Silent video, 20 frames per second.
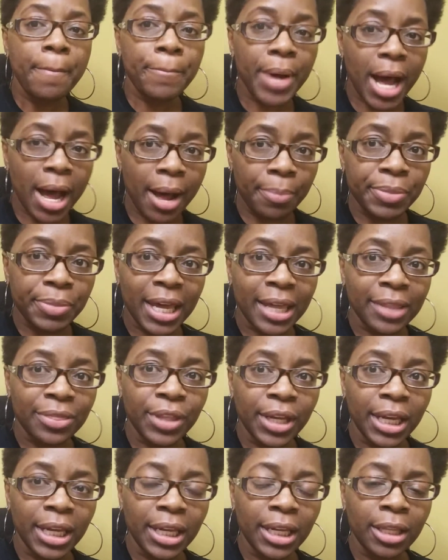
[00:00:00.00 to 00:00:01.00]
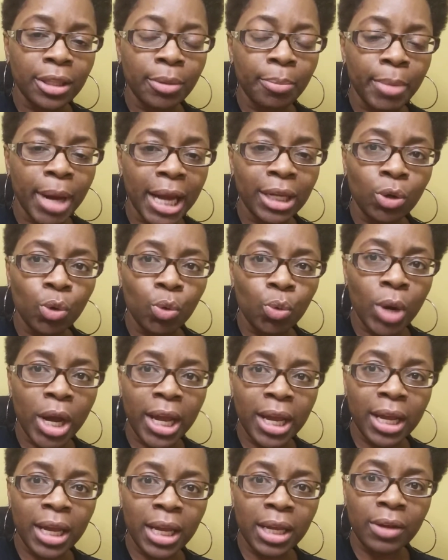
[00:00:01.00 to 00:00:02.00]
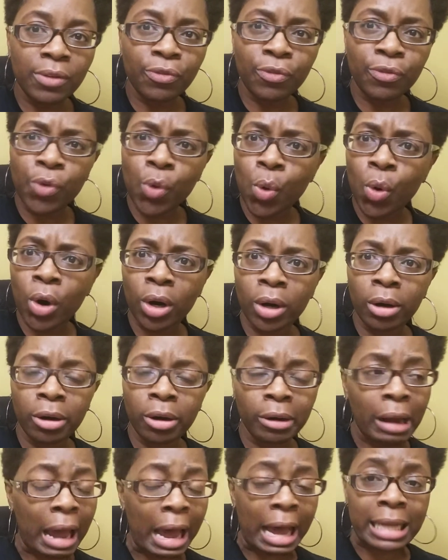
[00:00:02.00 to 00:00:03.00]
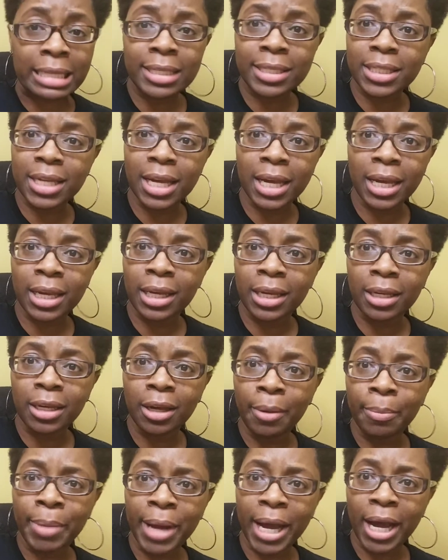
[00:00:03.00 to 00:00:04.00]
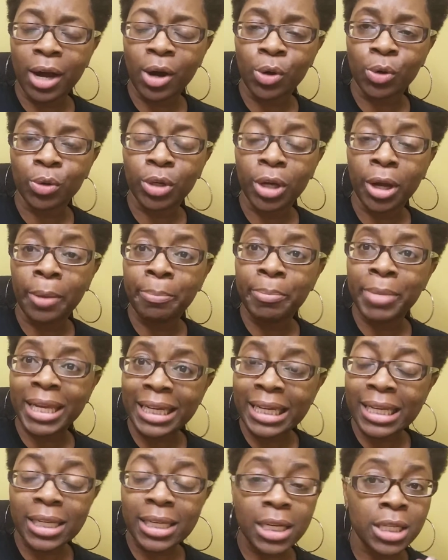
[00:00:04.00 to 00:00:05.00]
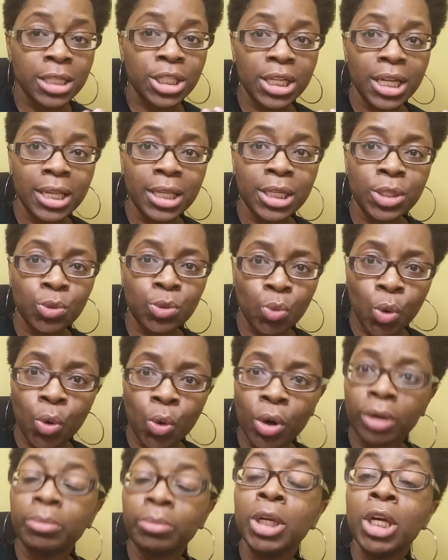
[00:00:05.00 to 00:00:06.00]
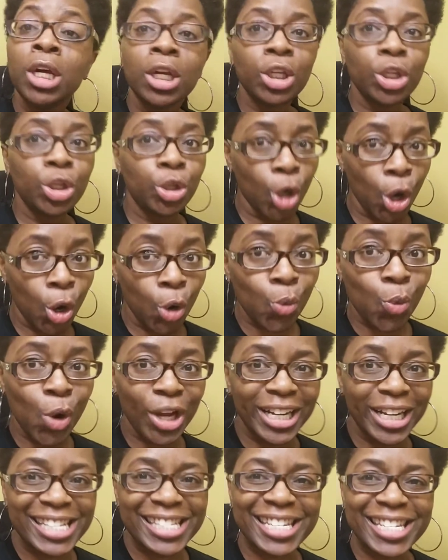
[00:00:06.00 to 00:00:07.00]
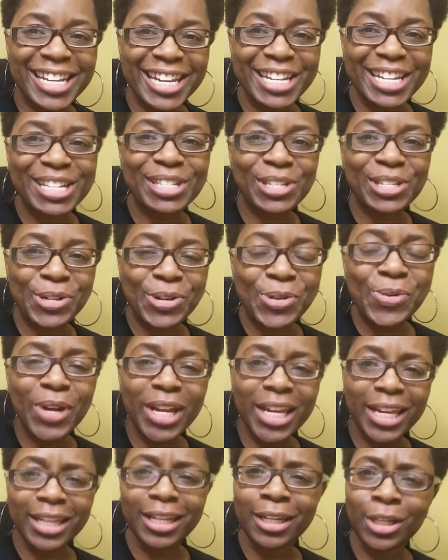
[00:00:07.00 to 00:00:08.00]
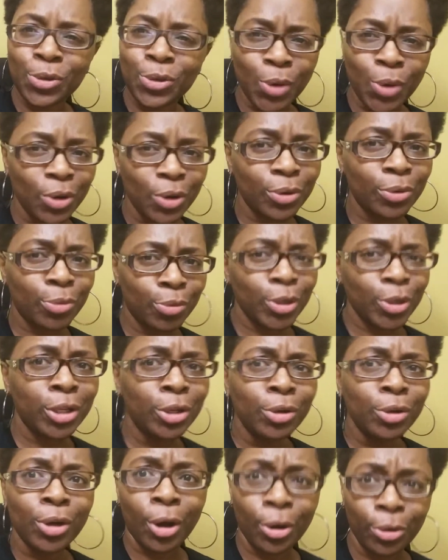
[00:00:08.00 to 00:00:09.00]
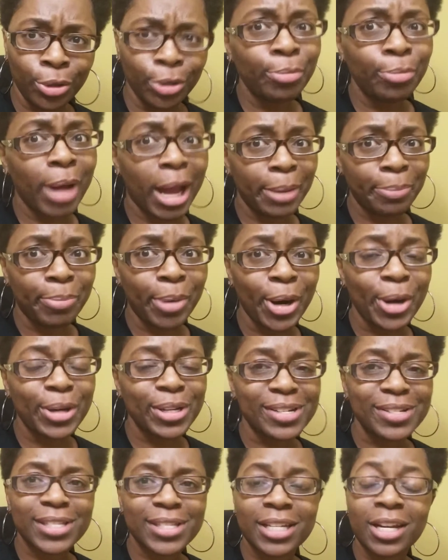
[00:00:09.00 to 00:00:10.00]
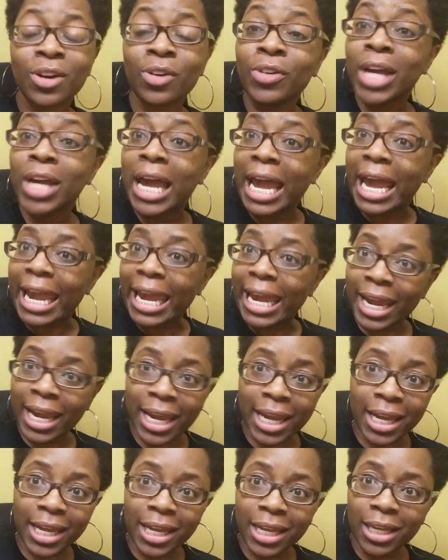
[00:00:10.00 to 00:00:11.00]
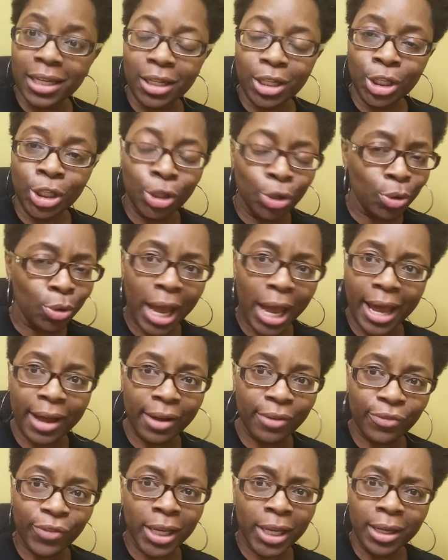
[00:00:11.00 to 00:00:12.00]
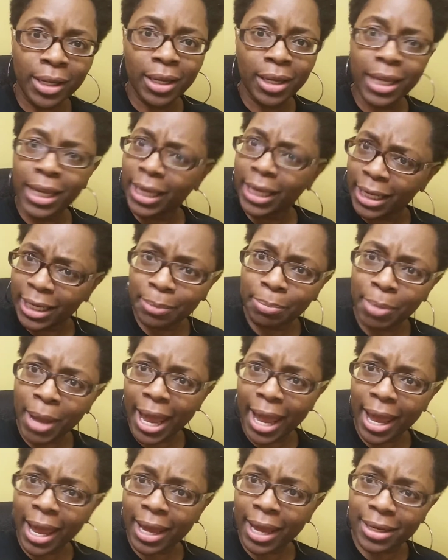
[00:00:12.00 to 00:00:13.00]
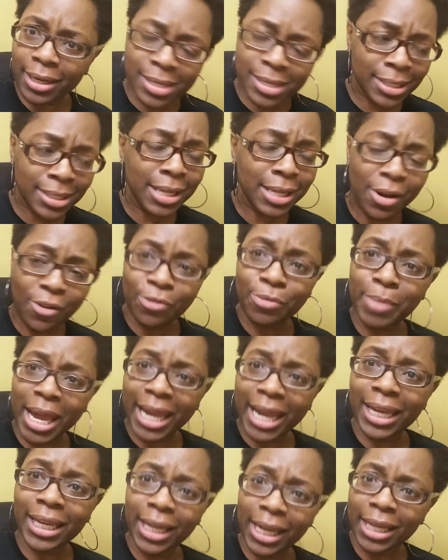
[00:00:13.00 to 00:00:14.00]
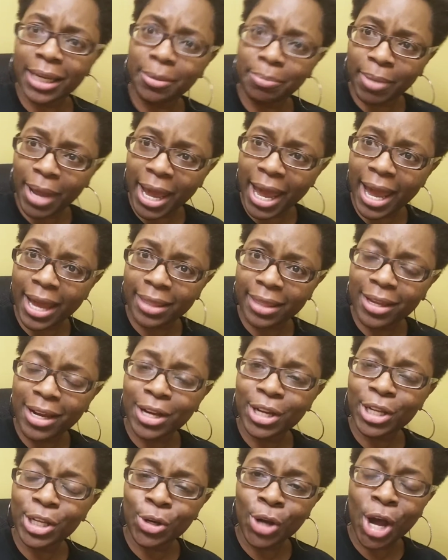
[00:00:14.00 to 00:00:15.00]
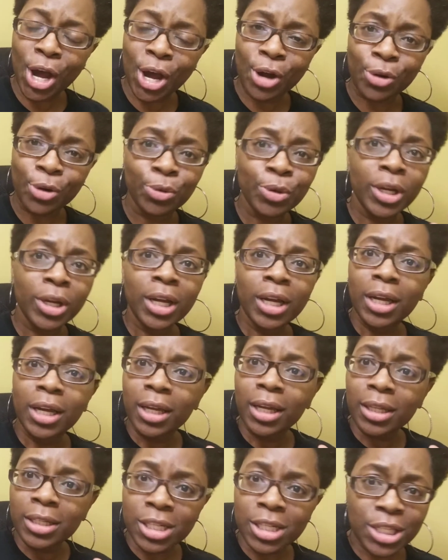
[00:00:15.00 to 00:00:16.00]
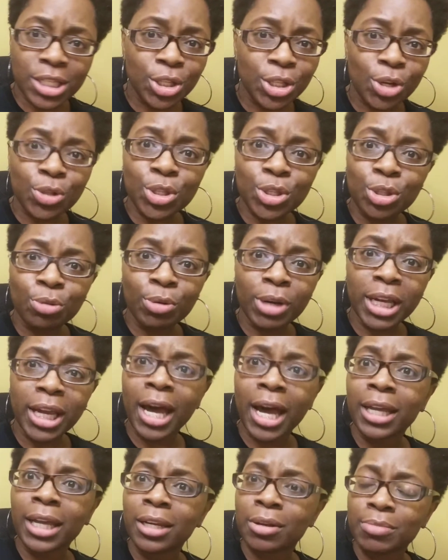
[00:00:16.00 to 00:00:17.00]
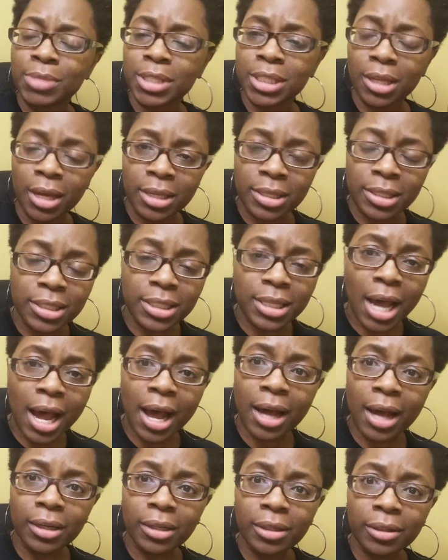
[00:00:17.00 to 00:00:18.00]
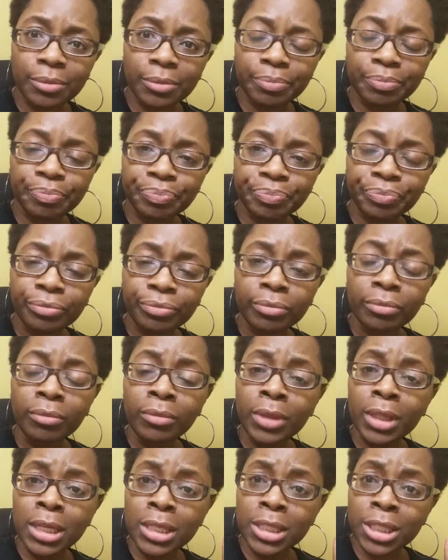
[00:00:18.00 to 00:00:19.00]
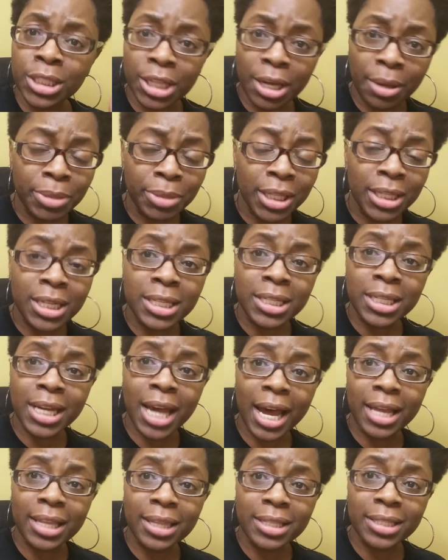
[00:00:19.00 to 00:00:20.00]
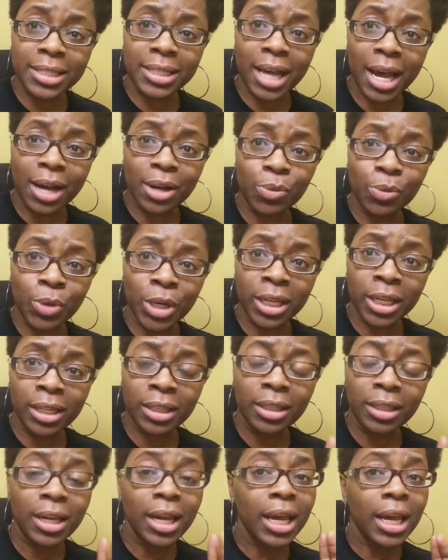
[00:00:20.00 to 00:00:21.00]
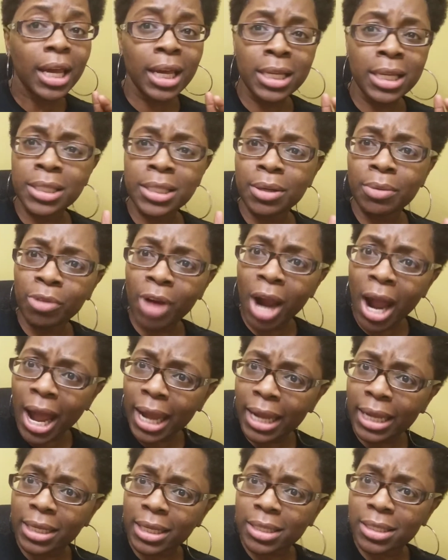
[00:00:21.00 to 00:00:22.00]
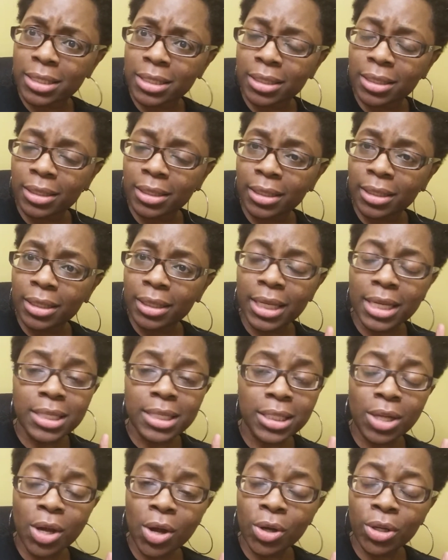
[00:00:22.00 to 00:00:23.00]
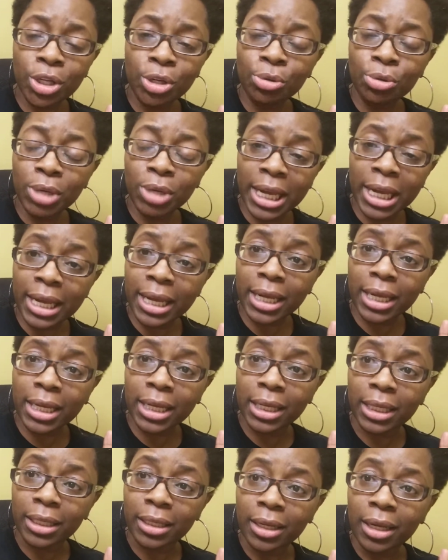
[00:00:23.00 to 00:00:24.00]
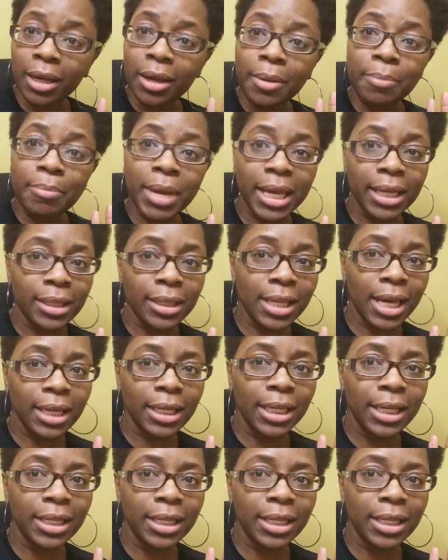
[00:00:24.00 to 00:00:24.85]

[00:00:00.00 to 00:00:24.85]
Pop that thing in the microwave for, I'd say, about a minute until it's warm. You don't want it to get too heated. You might burn yourself. And you have a heating pad, a self-made heating pad. There you go. Just those three items: a sock, something to tie the sock with, and some rice. That's all you need. Make that